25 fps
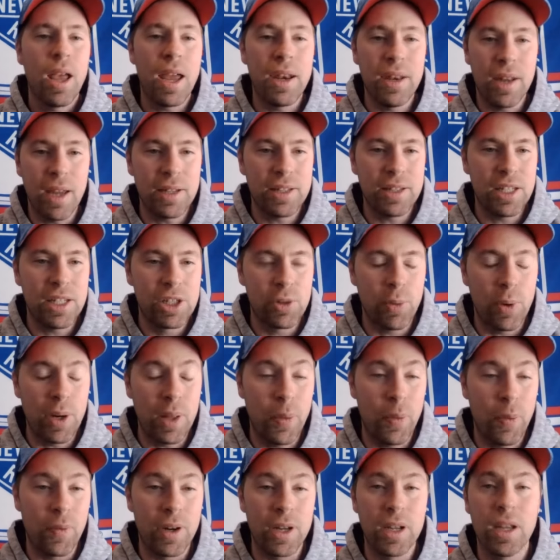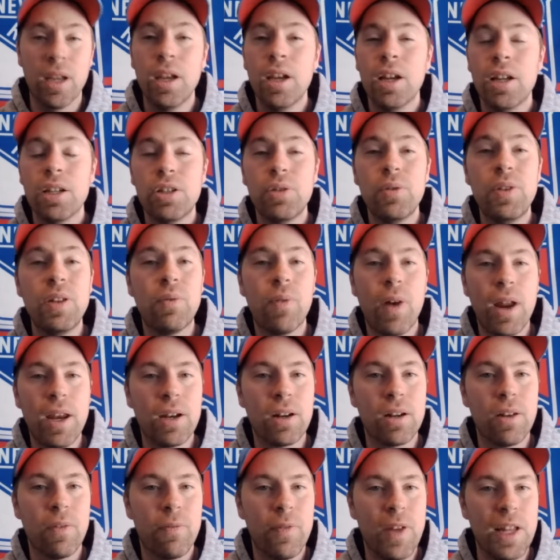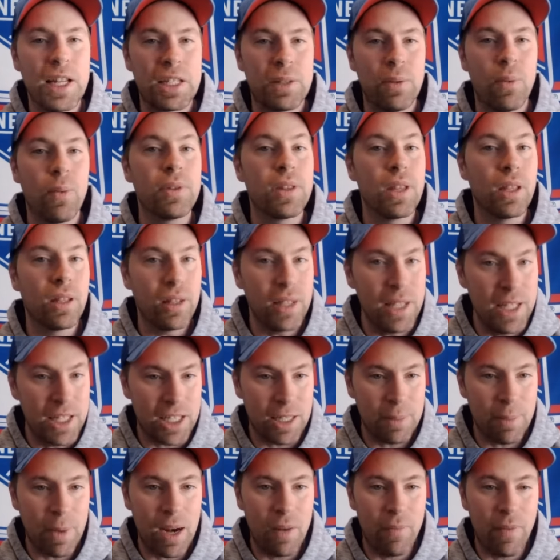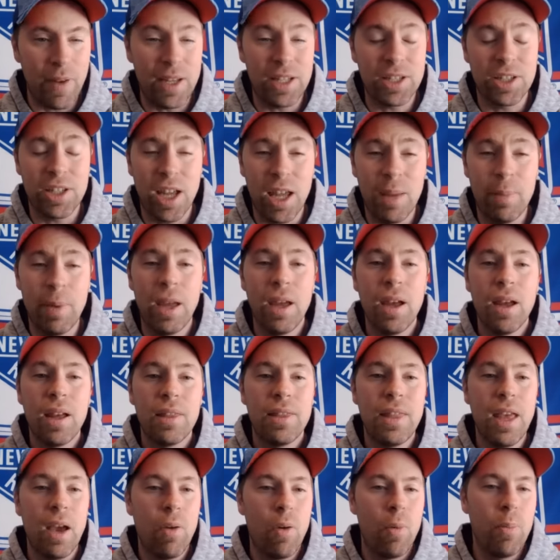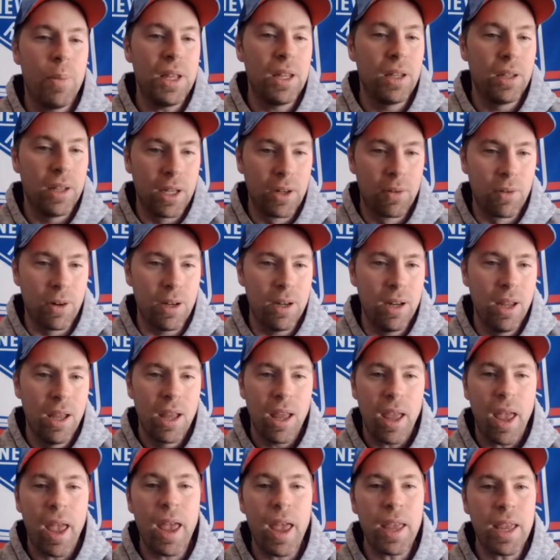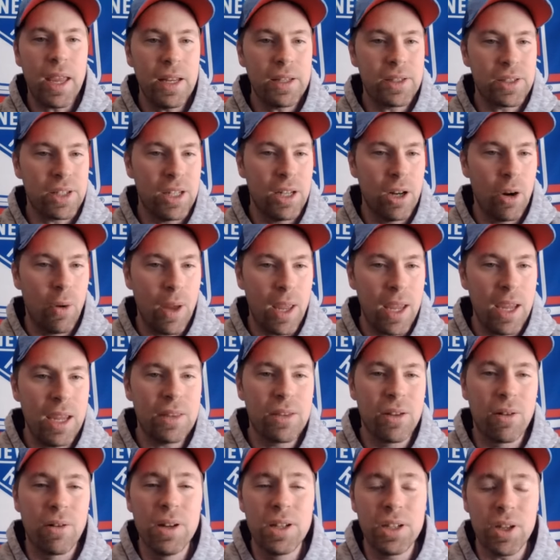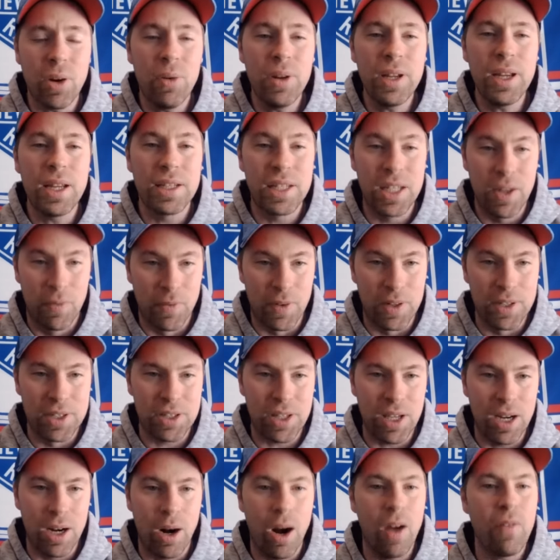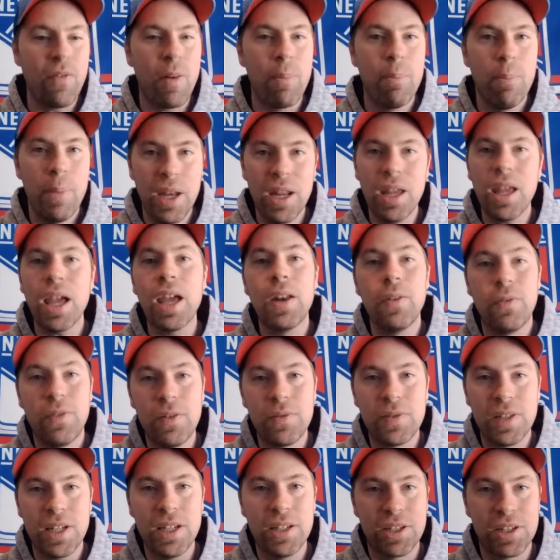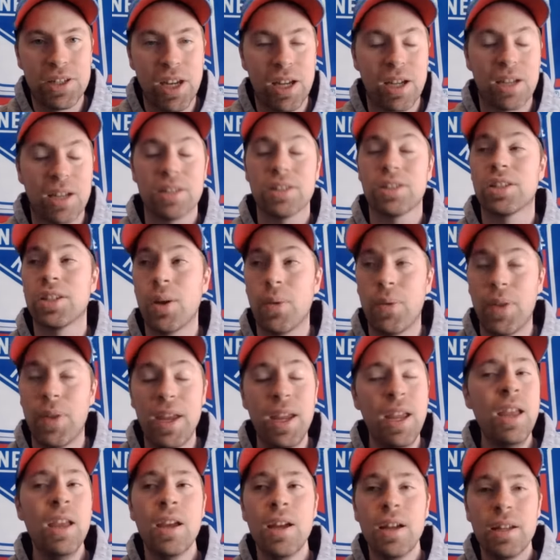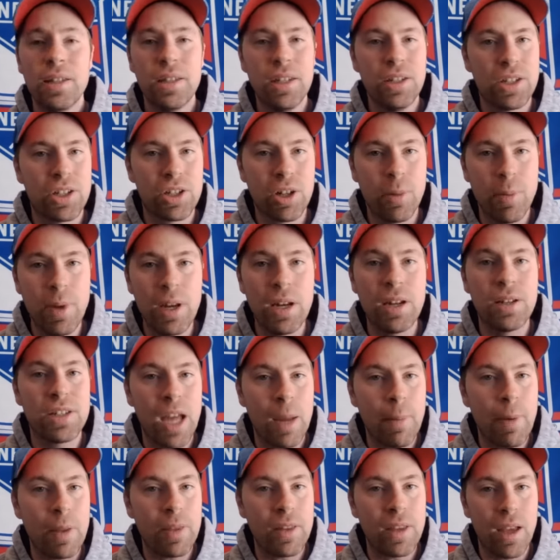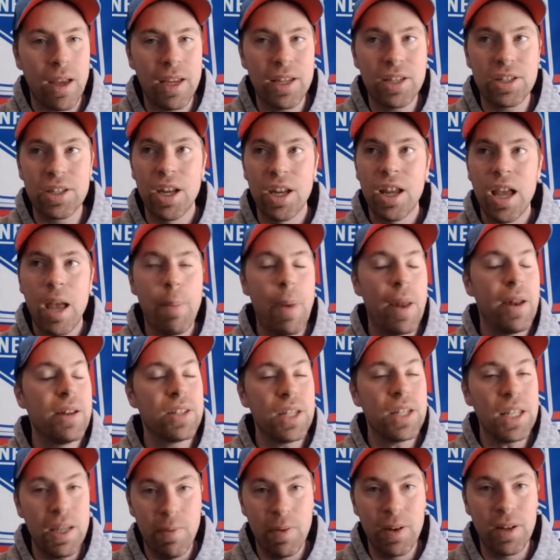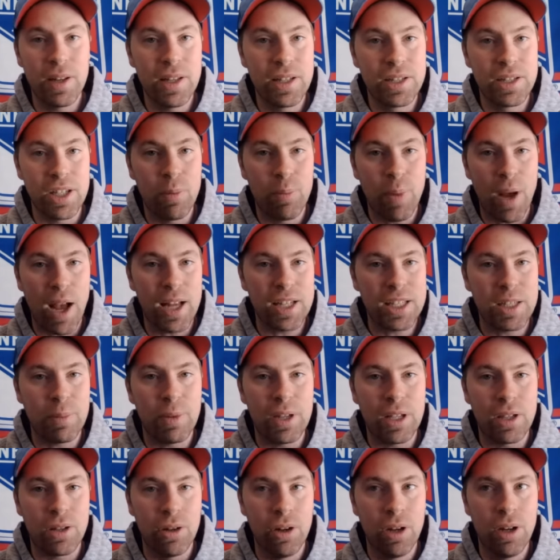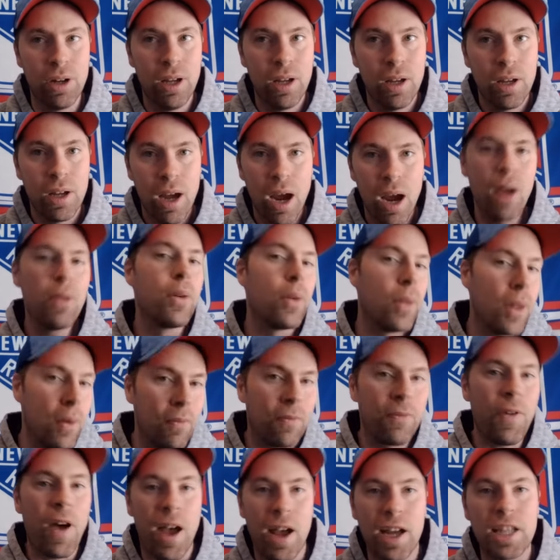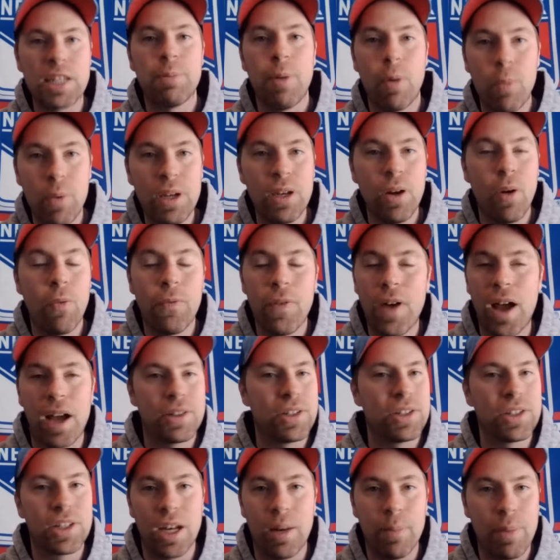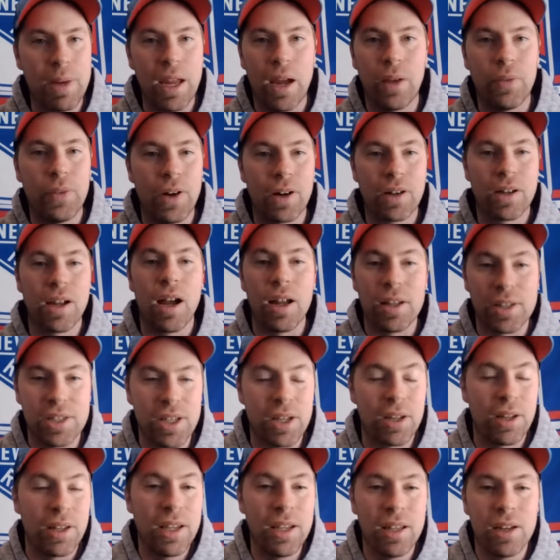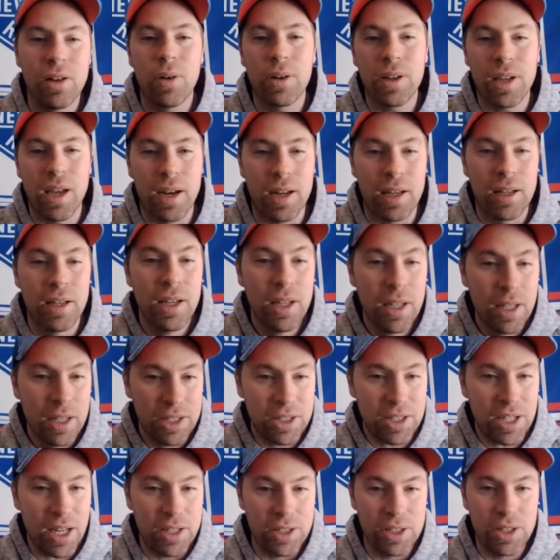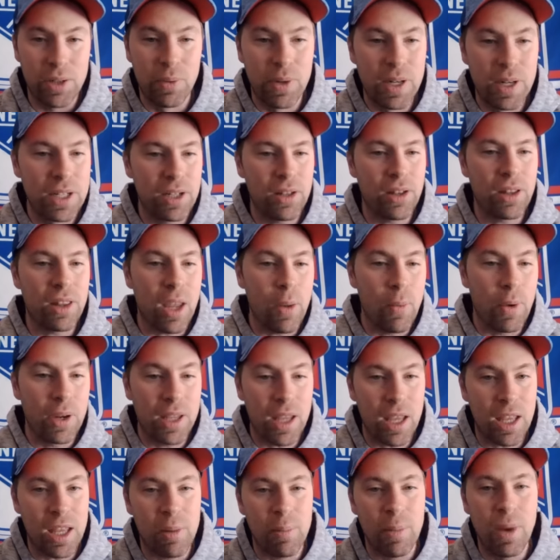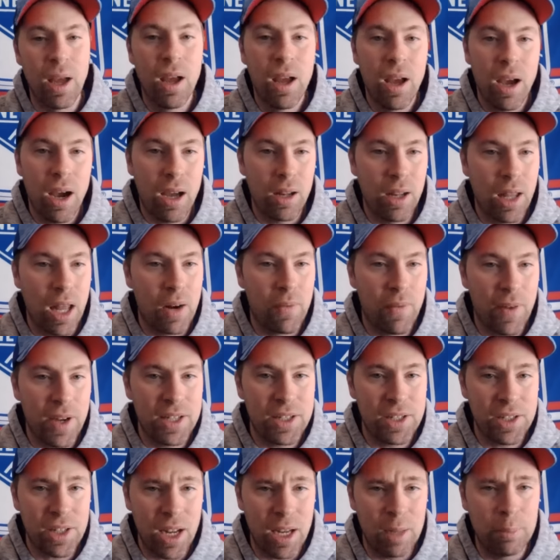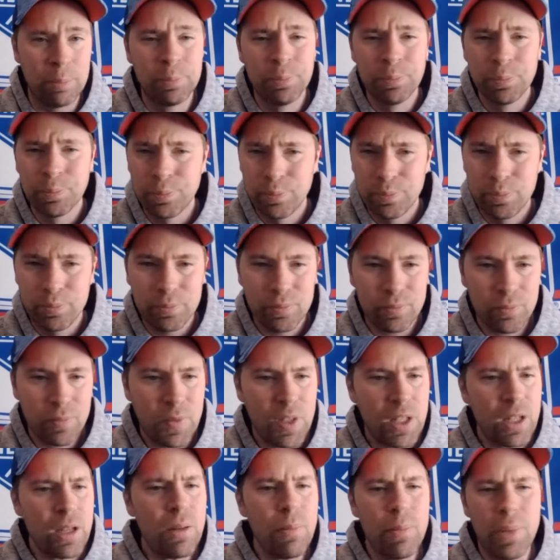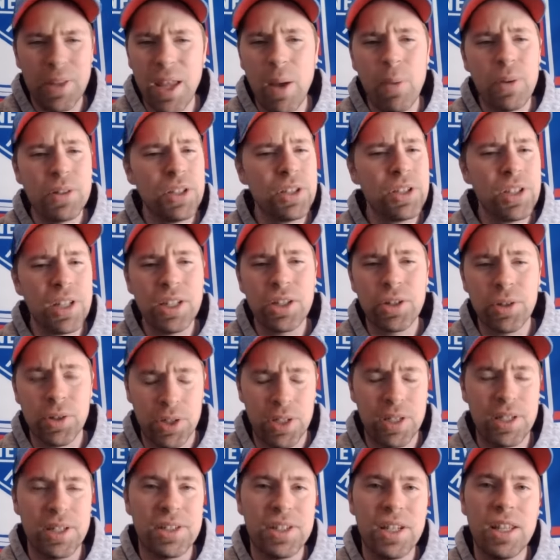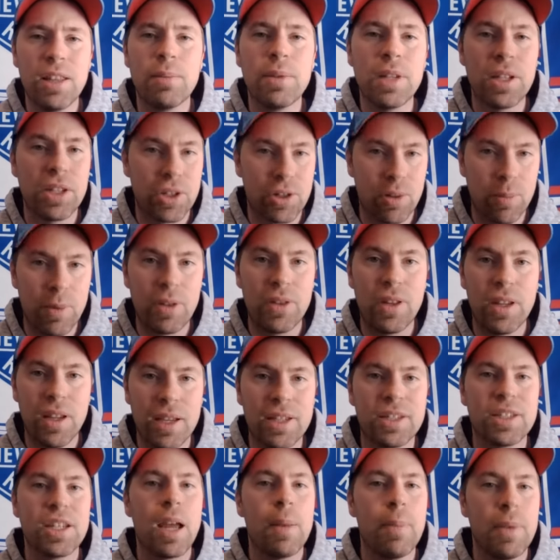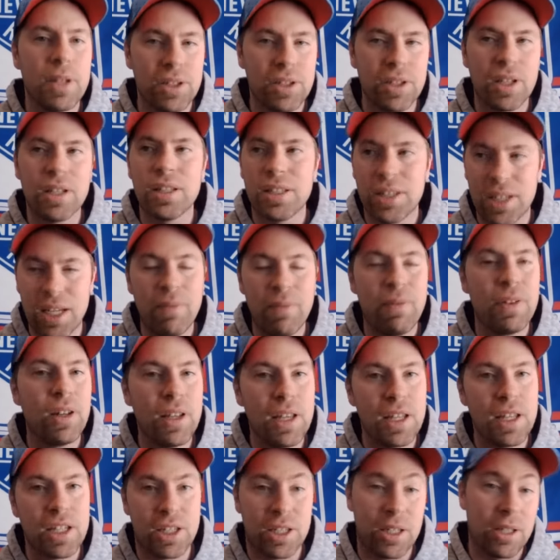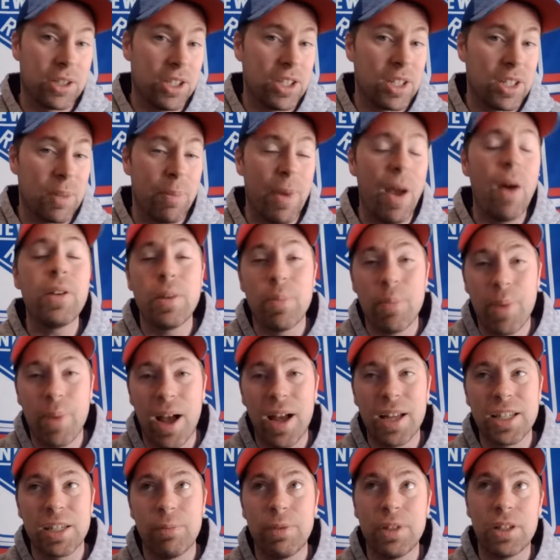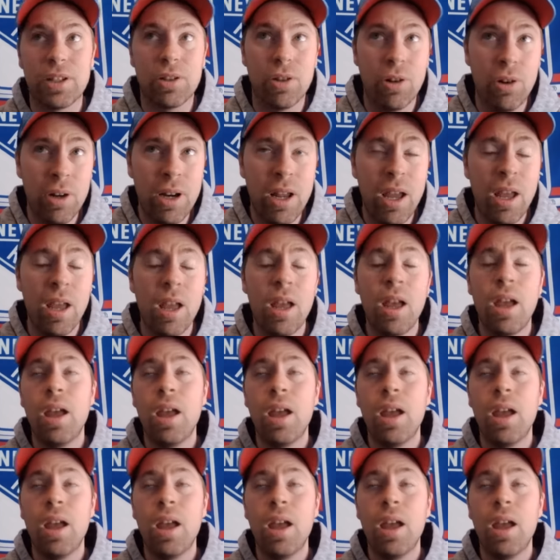at 19:23, to the Ranger defenseman with the least amount of ice time, that would be Lindgren at 18:08. There is only a difference there of a minute and 15 seconds. So they distributed time on the ice about as evenly as you possibly could, other than Fox, but we know Fox is going to be out there constantly. You know, it kind of stands to reason that they would get him a lot of ice time. But that was just interesting to see them distribute the ice time as evenly as just about you possibly could.